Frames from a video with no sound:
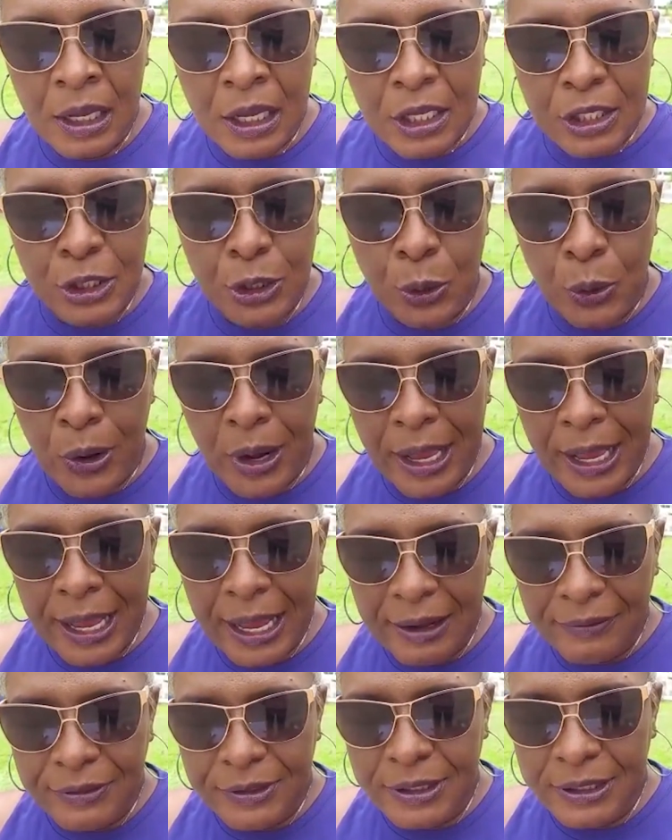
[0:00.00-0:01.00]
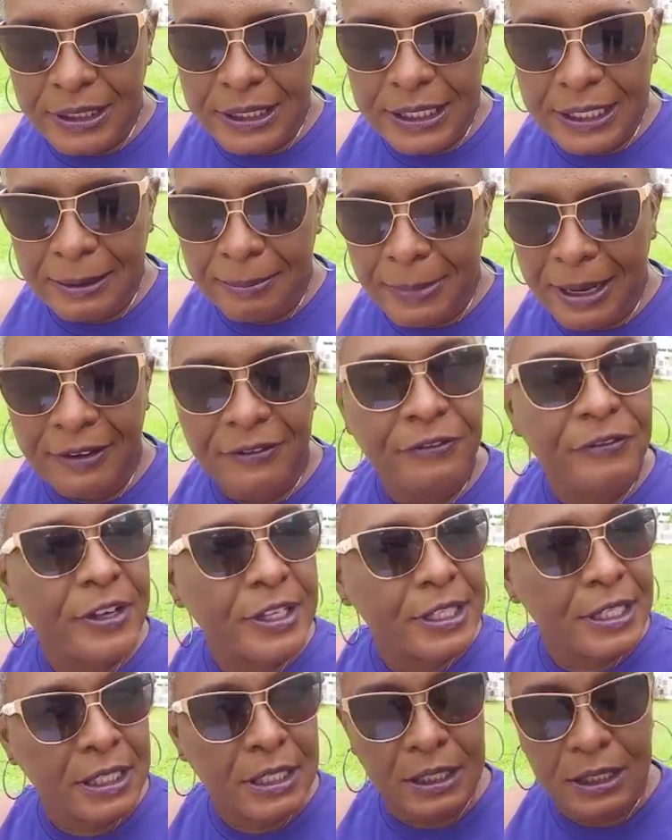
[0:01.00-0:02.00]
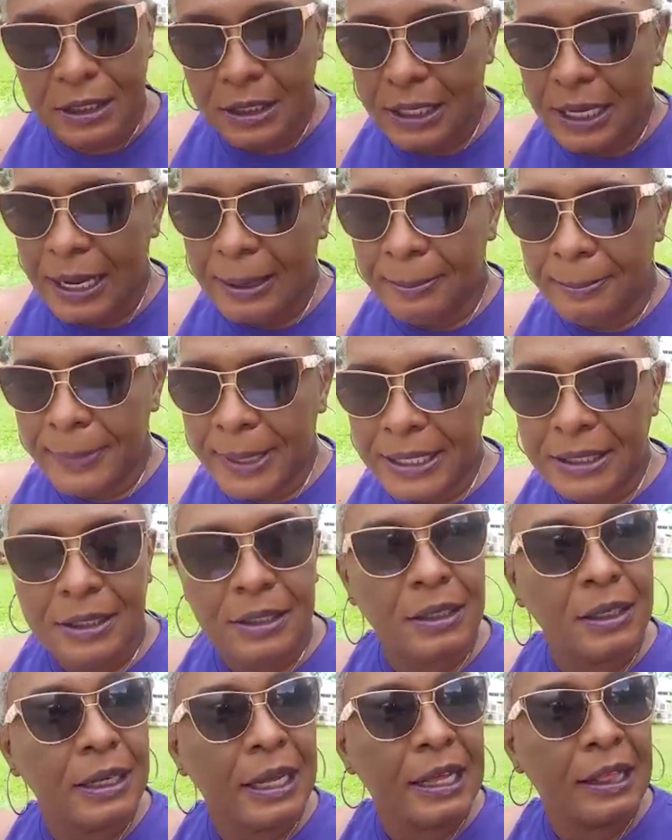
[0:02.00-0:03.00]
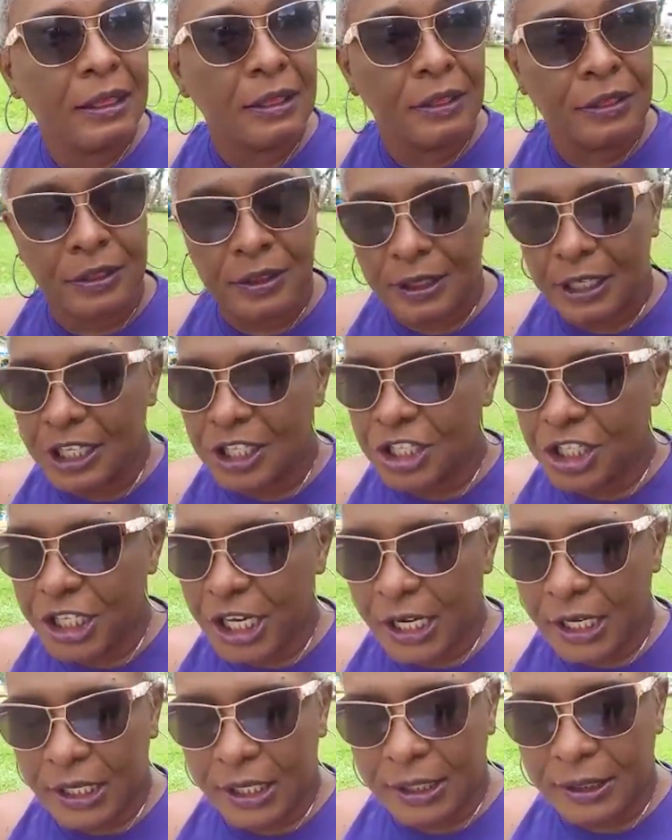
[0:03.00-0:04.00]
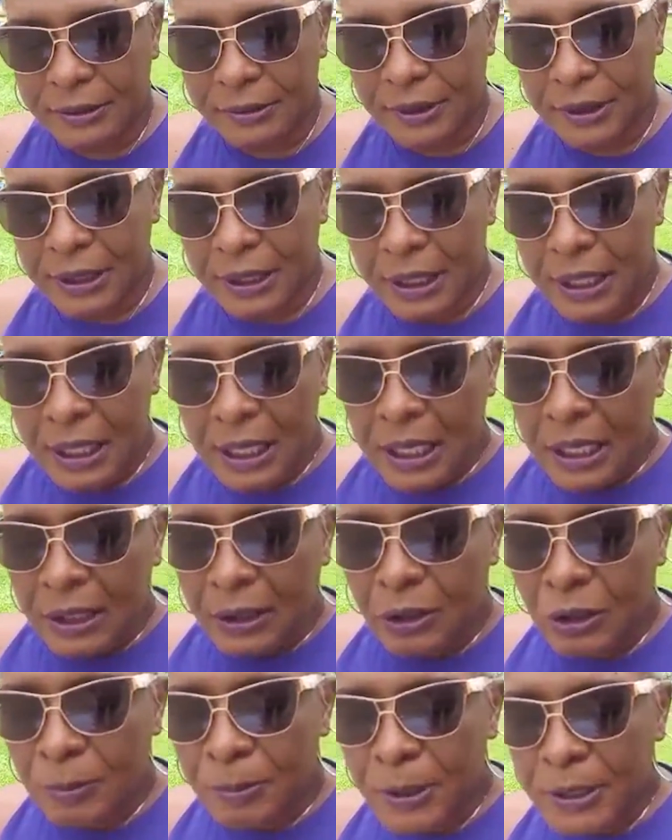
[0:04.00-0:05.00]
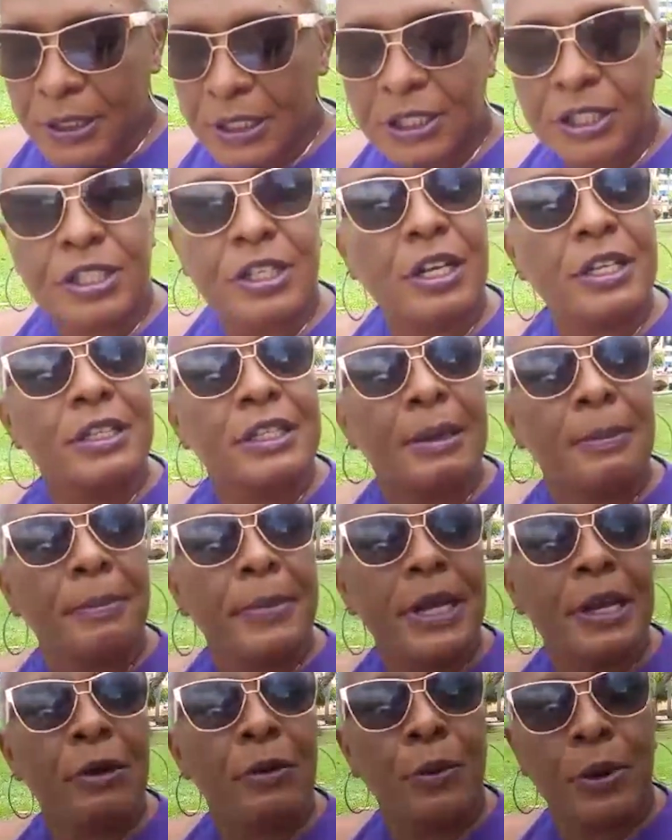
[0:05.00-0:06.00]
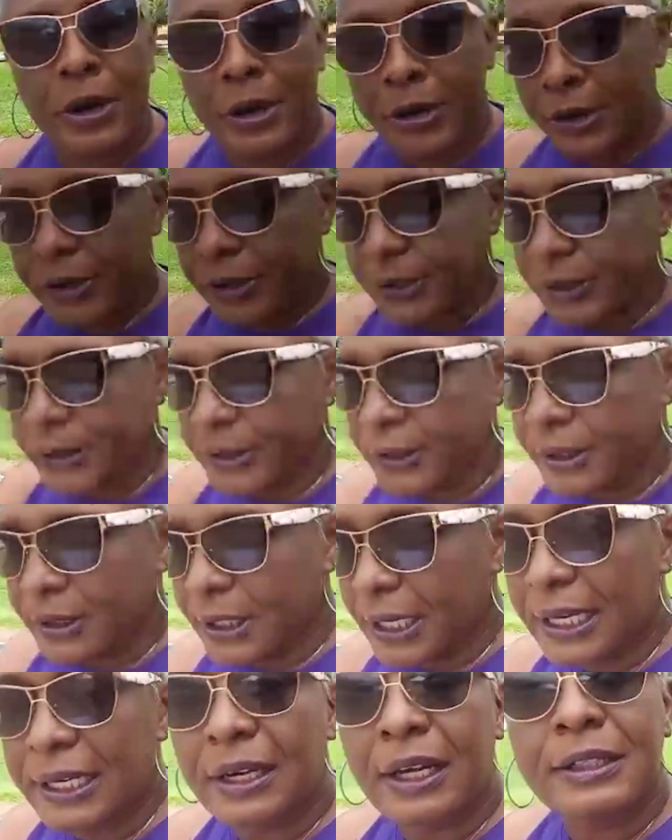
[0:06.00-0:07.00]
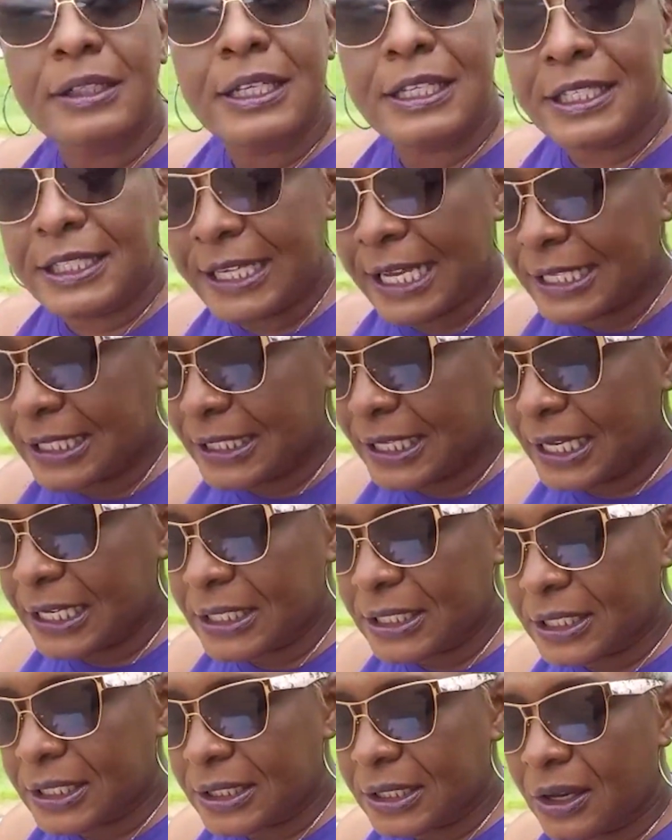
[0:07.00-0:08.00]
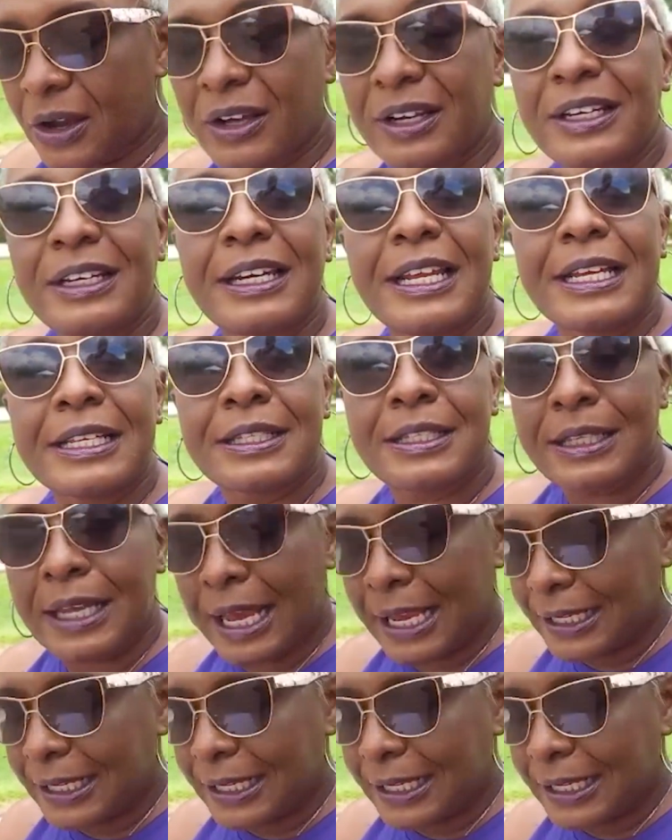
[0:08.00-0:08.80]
So I have to keep my physical and mental health in check. Lupus is just a mere word, and not a sentence unless I